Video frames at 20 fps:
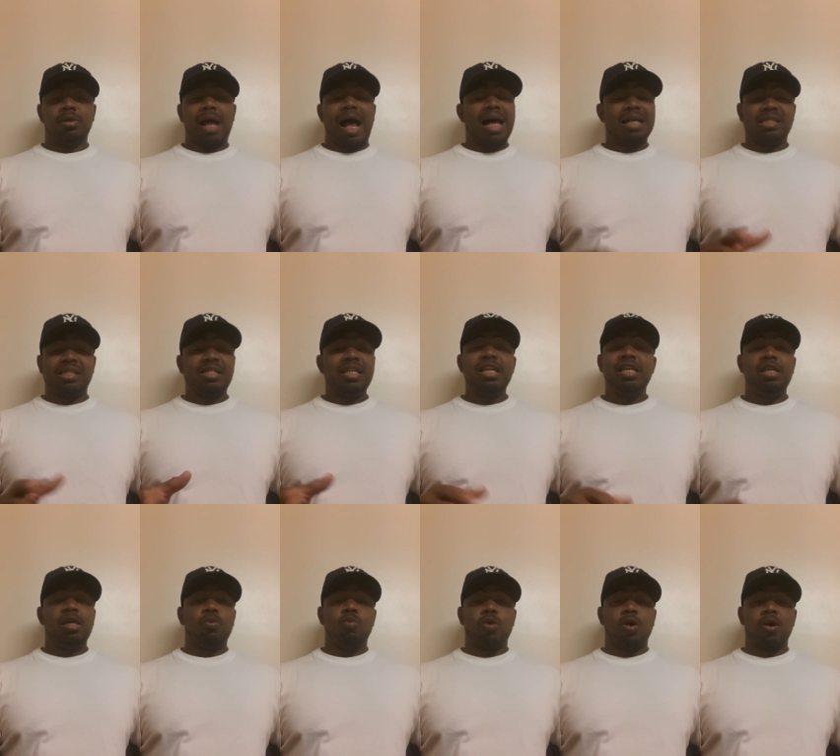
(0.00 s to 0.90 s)
I
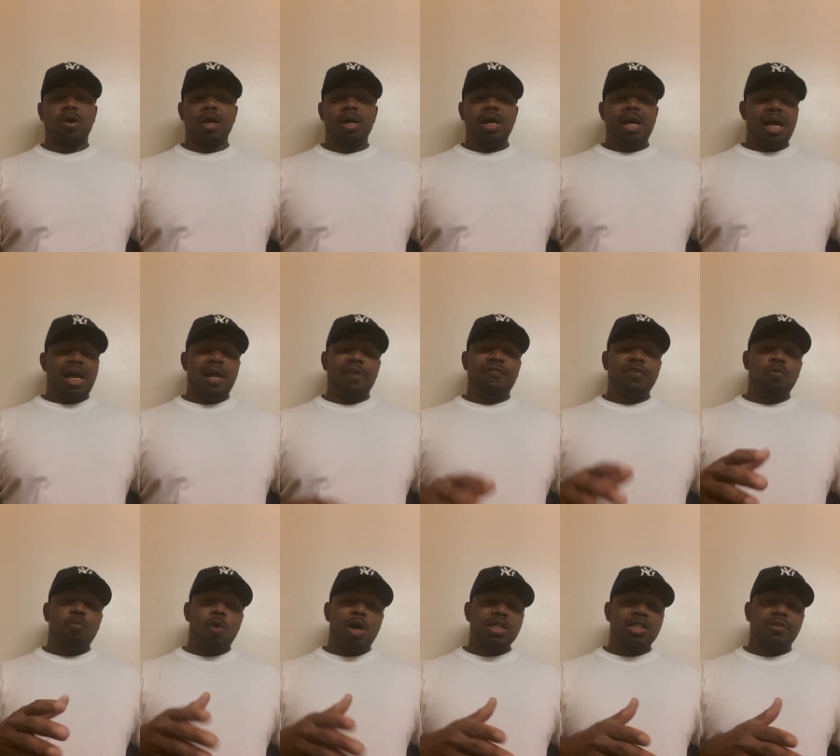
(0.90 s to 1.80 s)
seen it work. And if
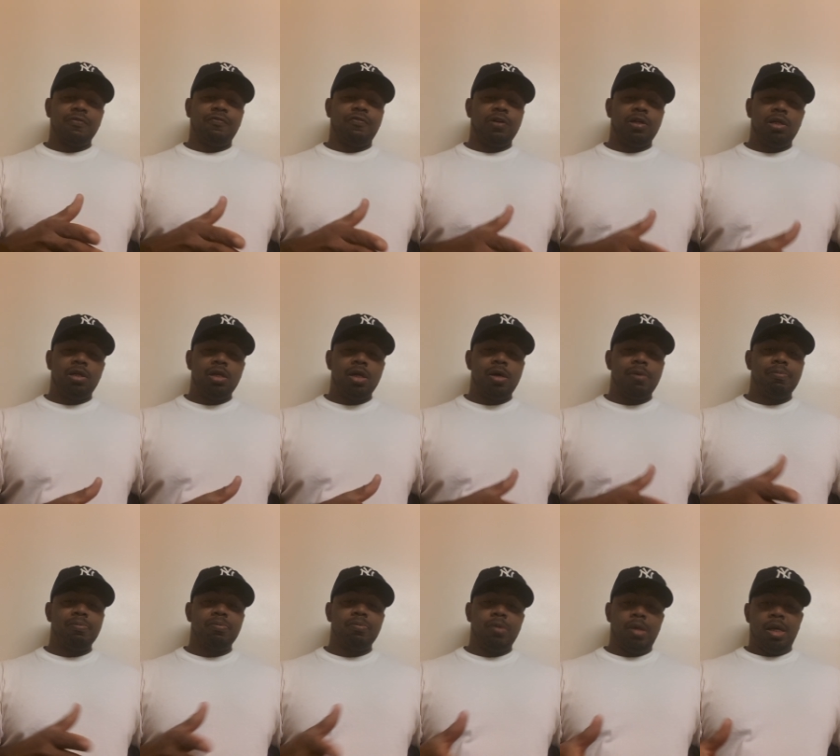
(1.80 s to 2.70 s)
it wasn't for
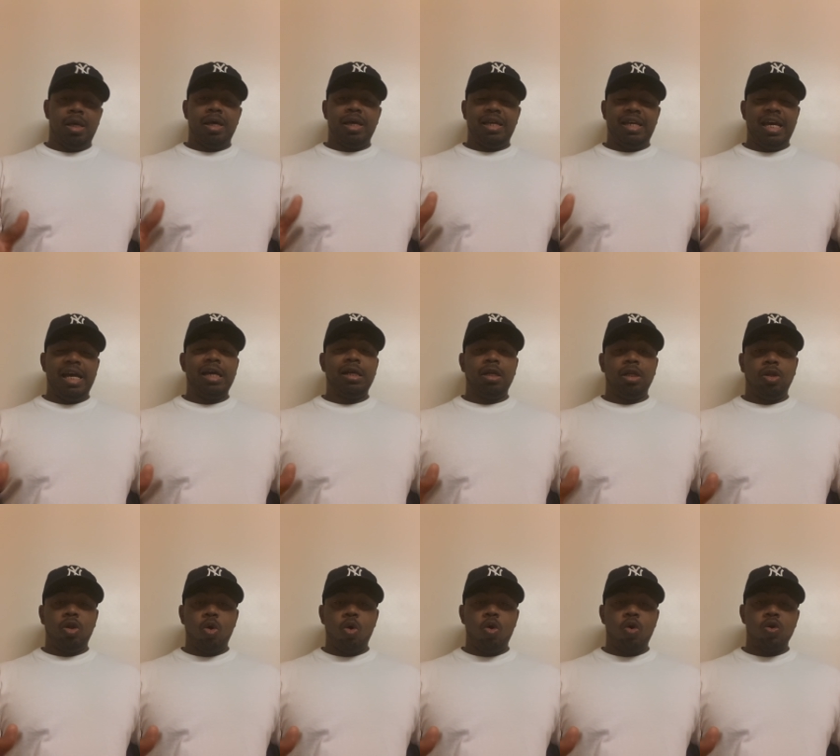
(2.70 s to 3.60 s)
them getting
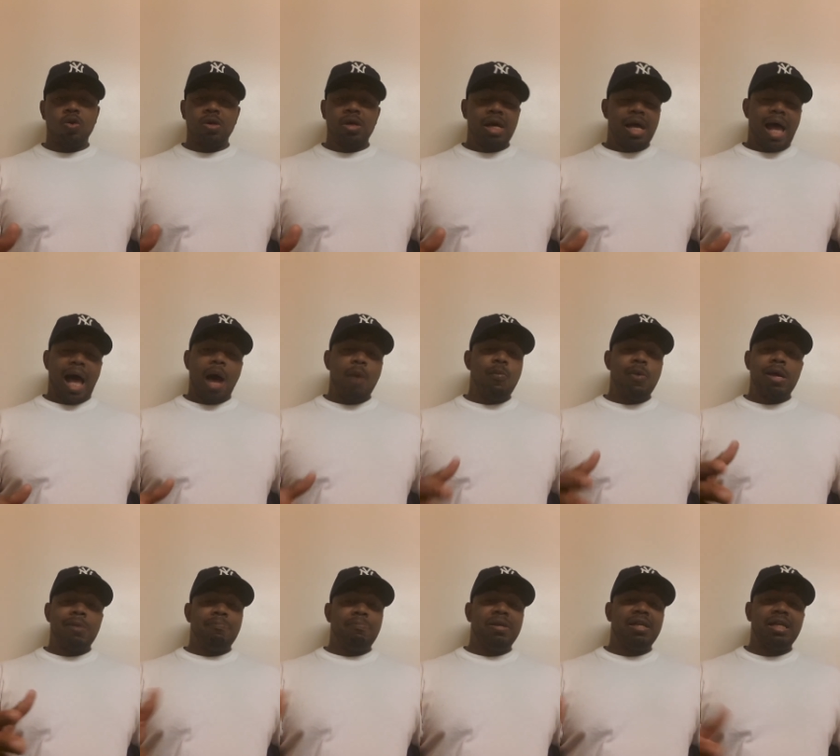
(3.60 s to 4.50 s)
along, I
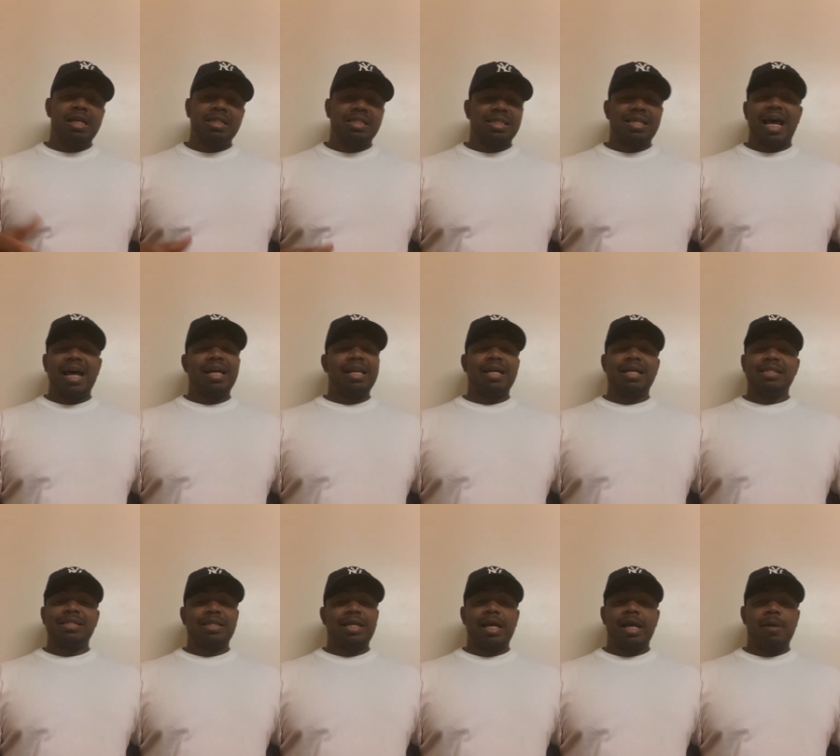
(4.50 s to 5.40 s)
wouldn't be as tight
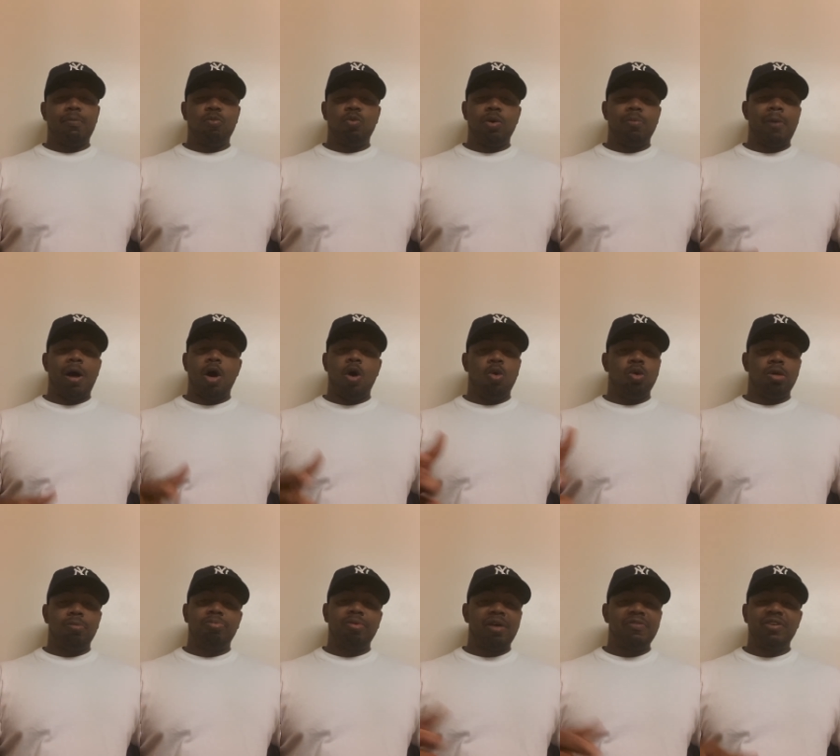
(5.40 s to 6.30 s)
as I am with my
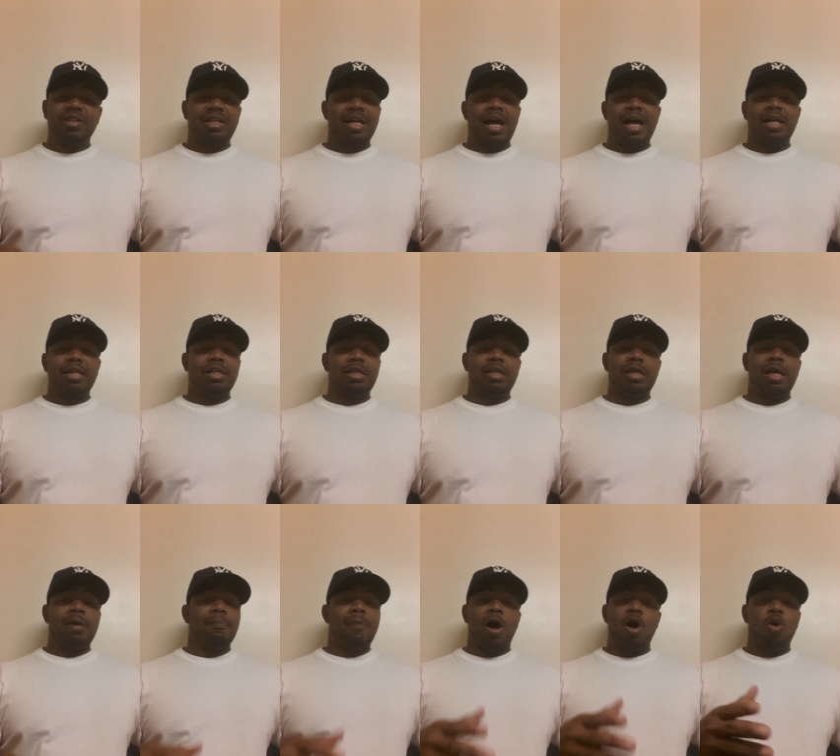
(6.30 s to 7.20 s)
older brother Dondi
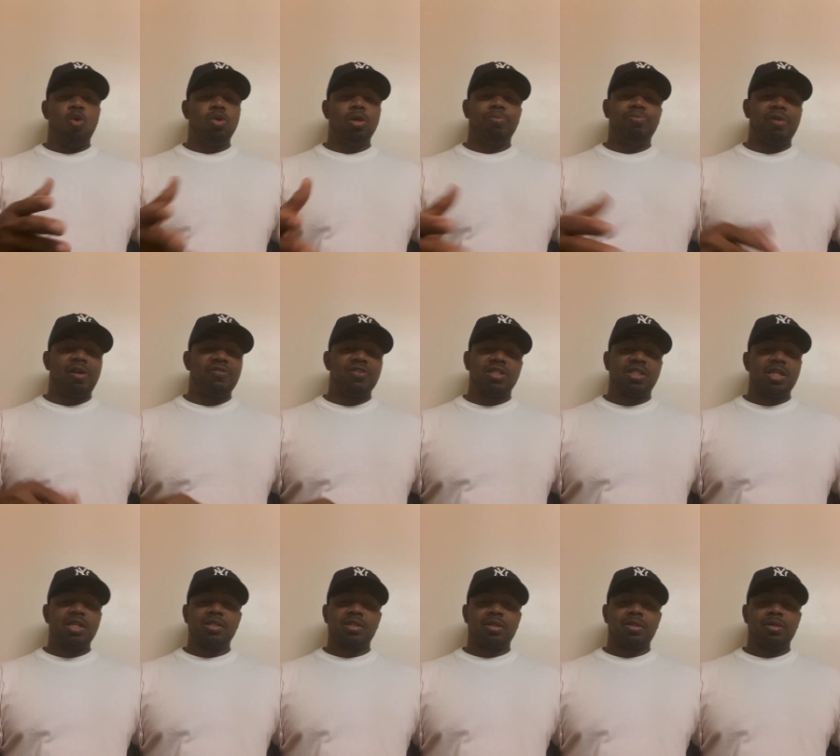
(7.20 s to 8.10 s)
and my older brother
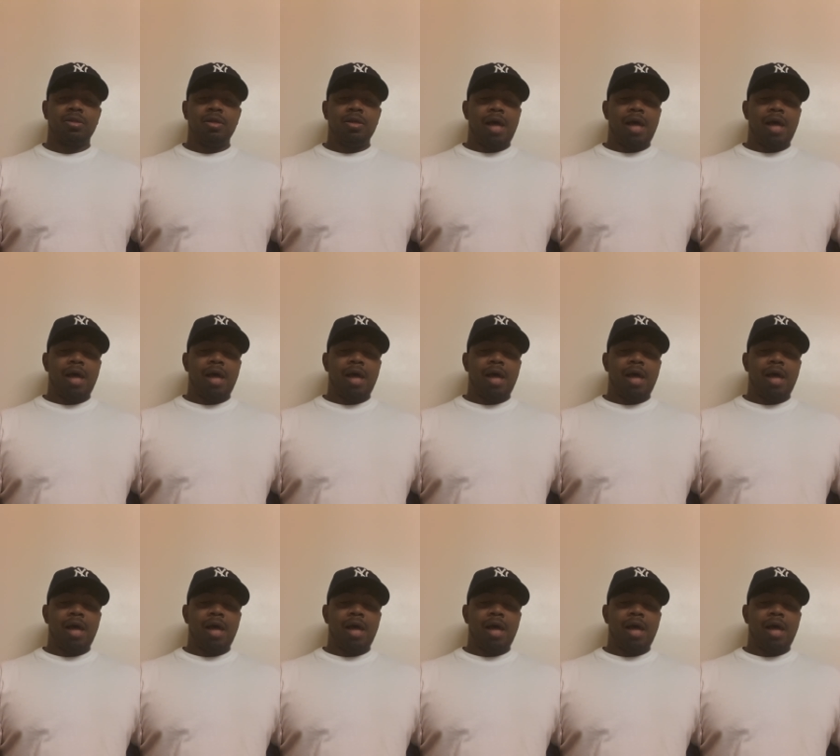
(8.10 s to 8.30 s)
sister.